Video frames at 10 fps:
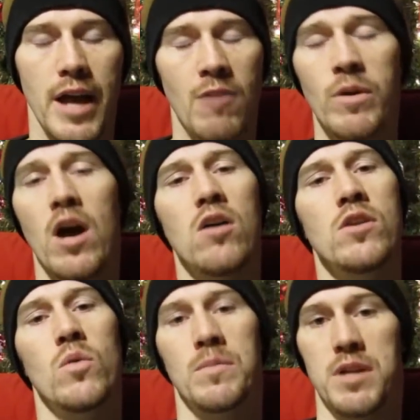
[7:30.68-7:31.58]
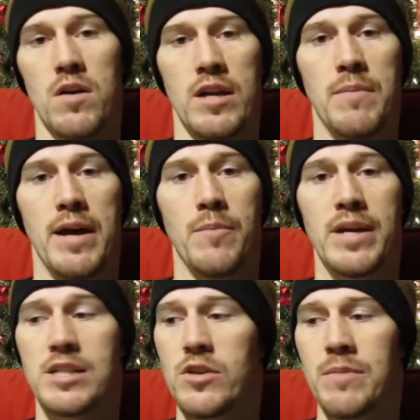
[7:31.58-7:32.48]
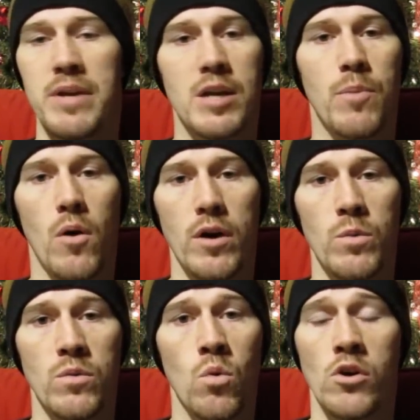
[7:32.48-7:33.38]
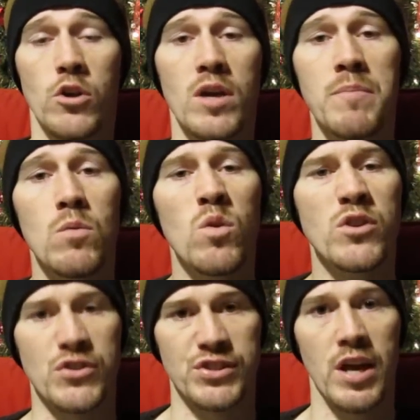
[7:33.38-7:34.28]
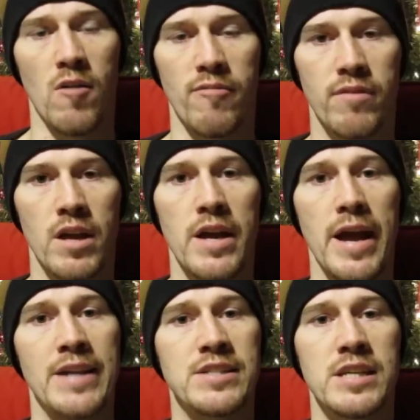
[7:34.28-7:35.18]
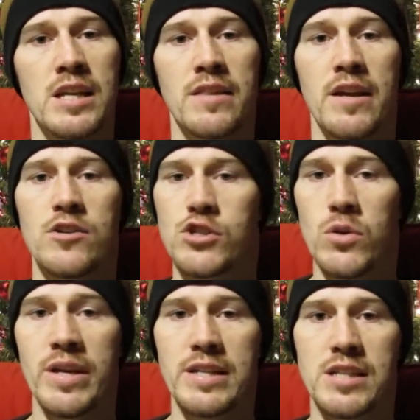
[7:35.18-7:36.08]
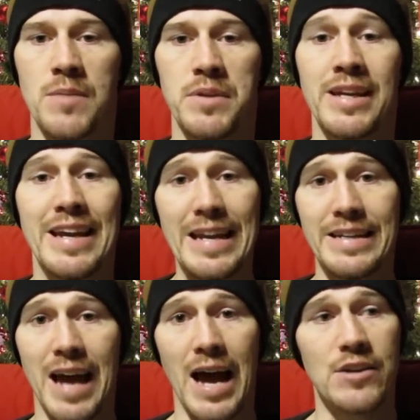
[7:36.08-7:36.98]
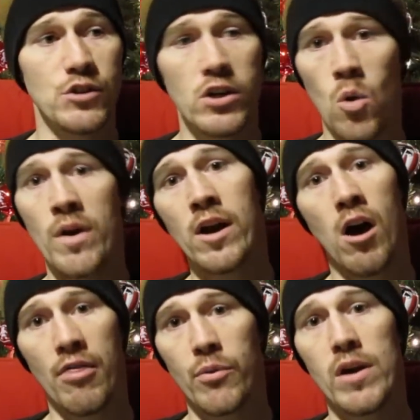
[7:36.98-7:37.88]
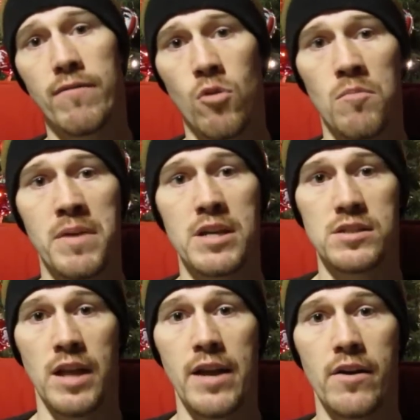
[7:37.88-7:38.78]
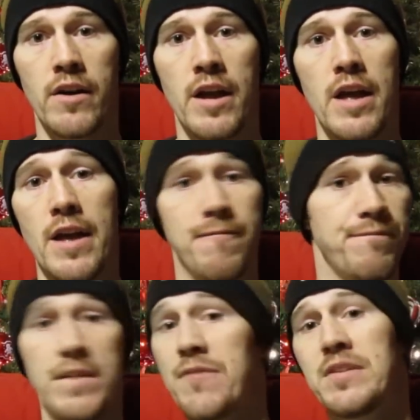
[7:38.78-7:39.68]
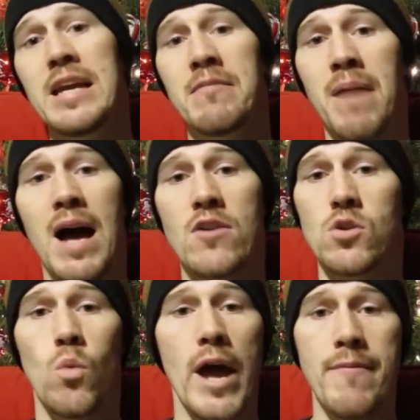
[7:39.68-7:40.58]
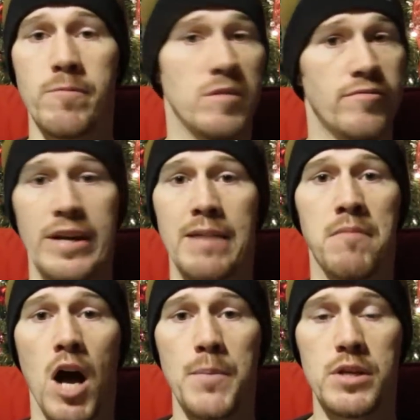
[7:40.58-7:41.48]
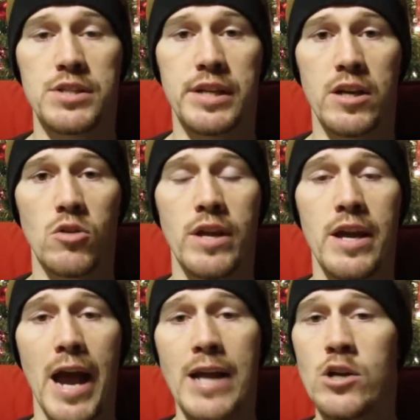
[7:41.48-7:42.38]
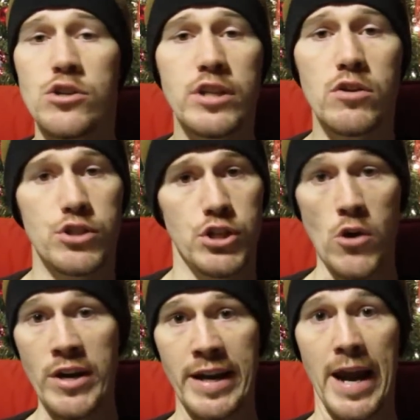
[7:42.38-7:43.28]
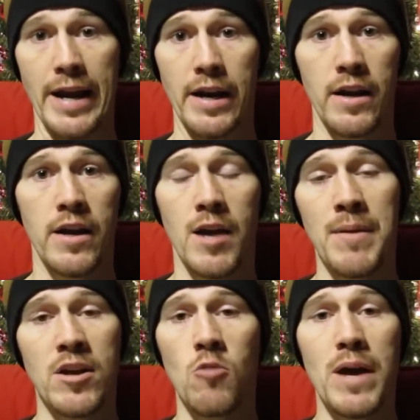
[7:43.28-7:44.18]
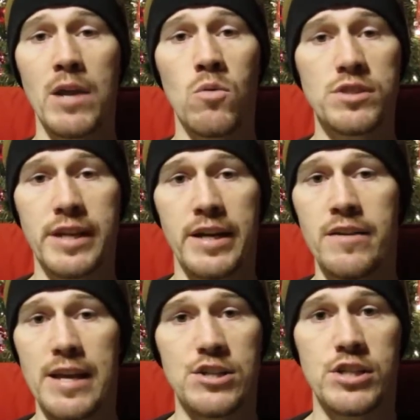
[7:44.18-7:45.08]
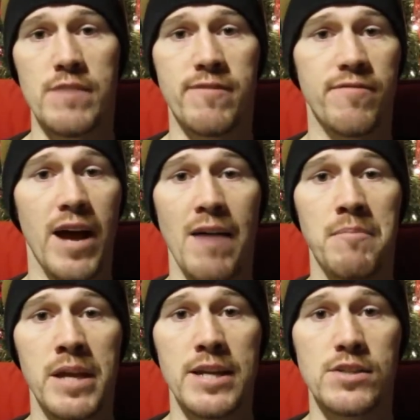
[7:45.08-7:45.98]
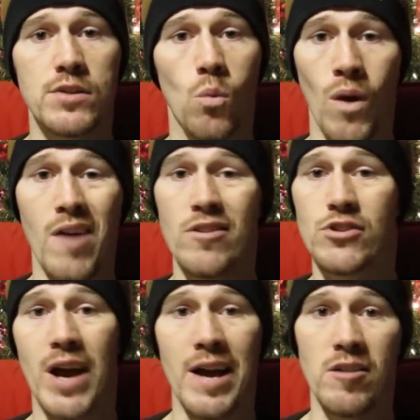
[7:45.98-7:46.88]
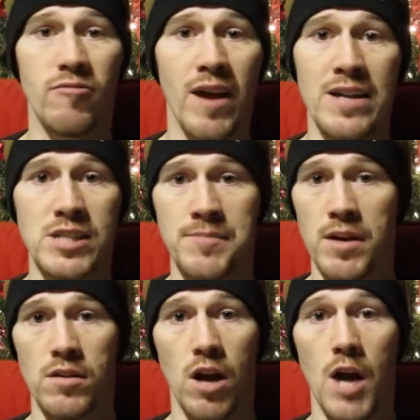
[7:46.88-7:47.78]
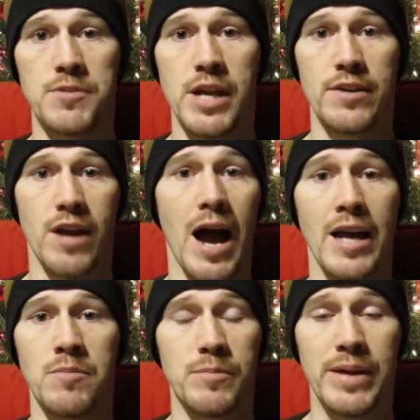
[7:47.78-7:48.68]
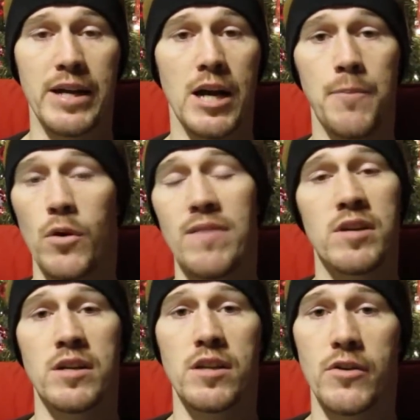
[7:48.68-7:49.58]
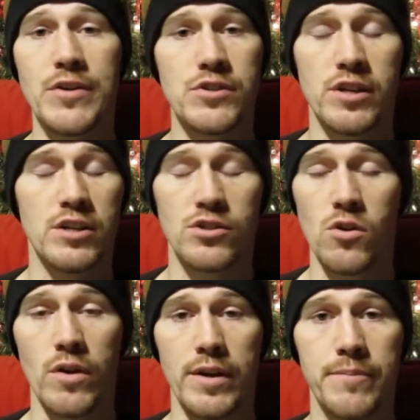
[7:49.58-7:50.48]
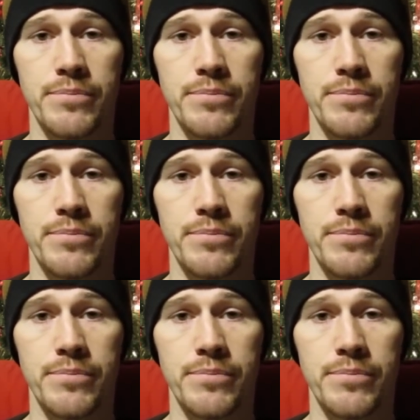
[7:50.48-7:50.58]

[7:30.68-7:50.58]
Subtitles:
And we all know what I'm talking about, because you can be in a party with one or you can be one yourself and sitting there shooting at something, it dies, you're going on 3 or 4 minutes later, 15 miles away from the freaking mob you just killed, and you're still shooting at it. I mean, nobody wants to hear that shit for 5 minutes while they're trying to find some other object or item to pick up or even another creature to destroy.